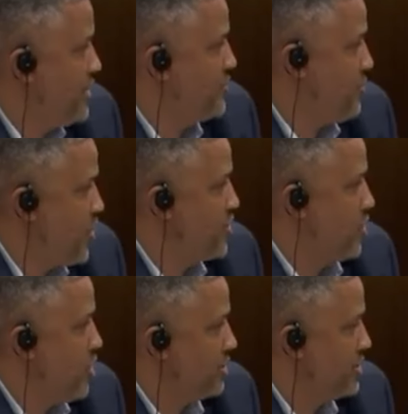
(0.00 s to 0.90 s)
joins your partner
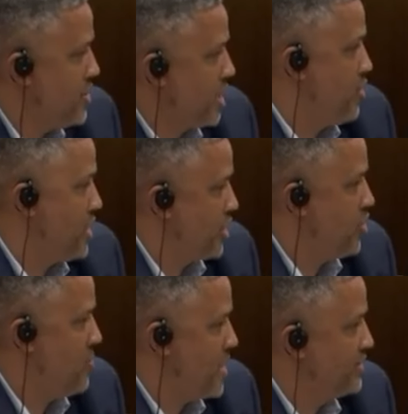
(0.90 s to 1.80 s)
call? You're not going on a
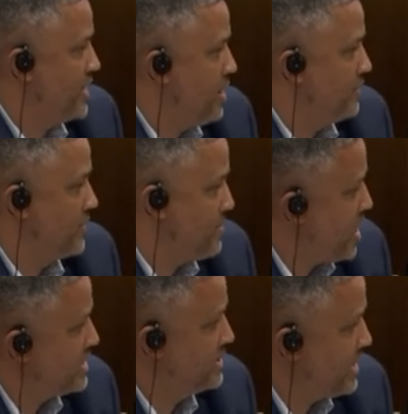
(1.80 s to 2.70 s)
call by yourself. Come
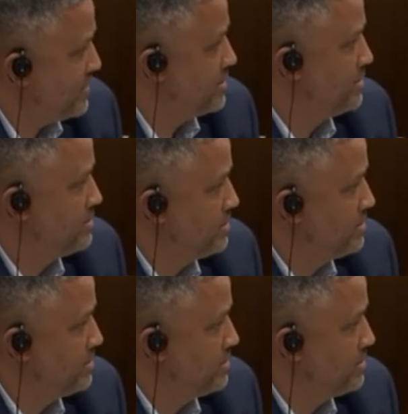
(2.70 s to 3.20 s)
on, Stephen.